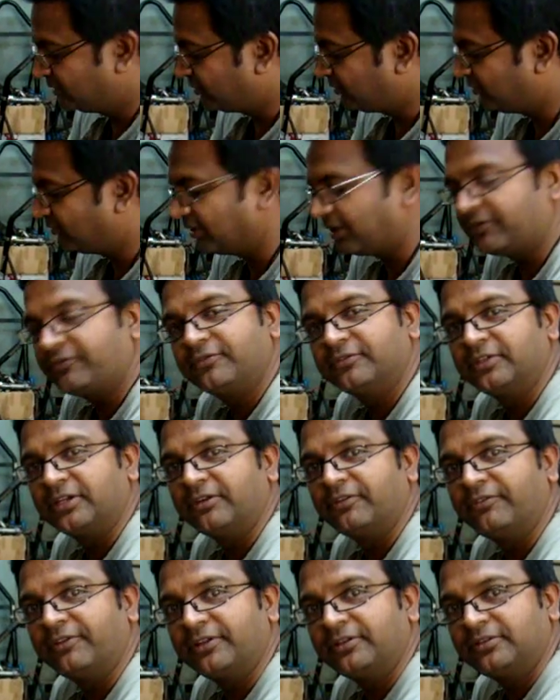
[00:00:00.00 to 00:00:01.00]
Good afternoon
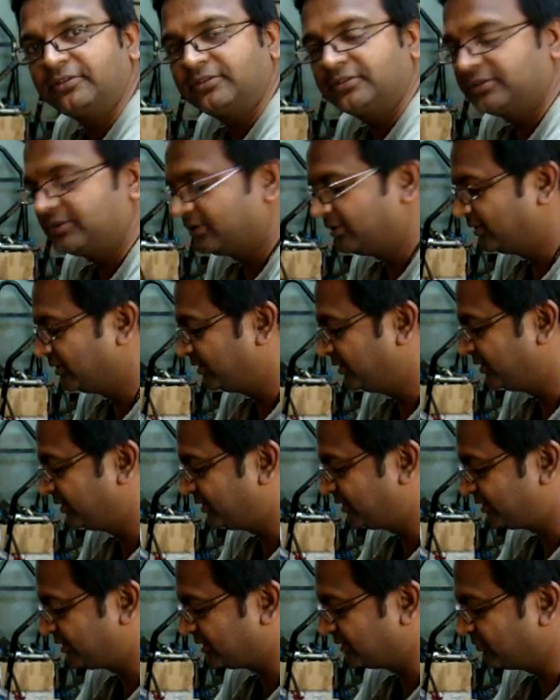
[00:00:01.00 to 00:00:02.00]
everyone, this
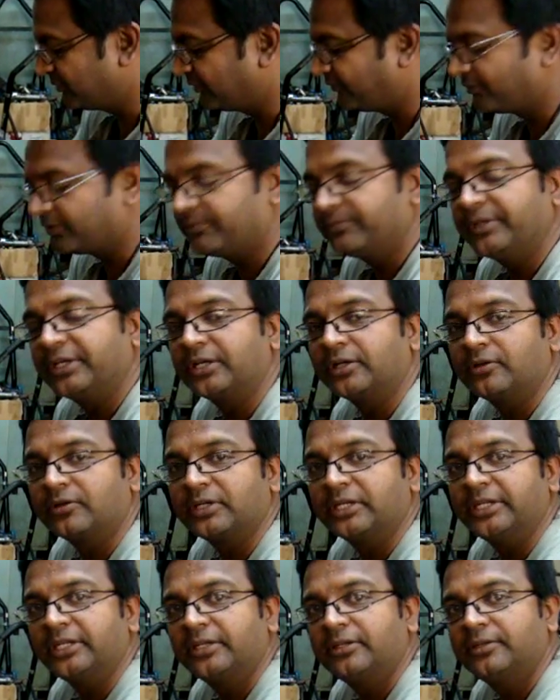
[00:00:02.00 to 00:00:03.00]
is Chinmay from Makeado
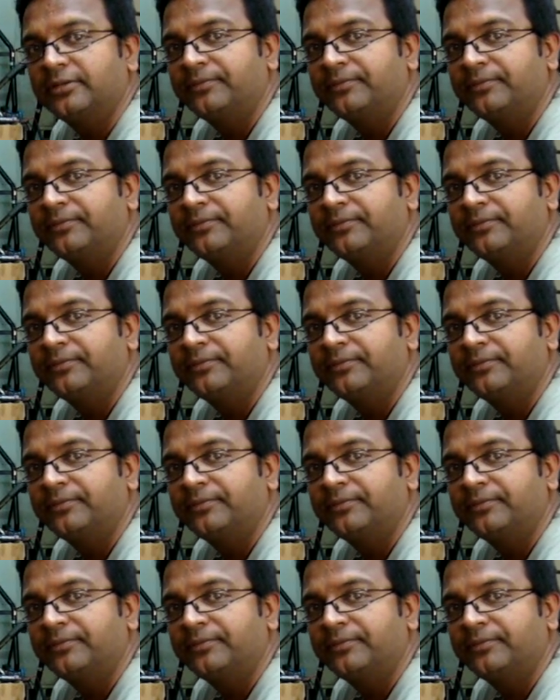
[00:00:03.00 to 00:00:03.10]
Clinic.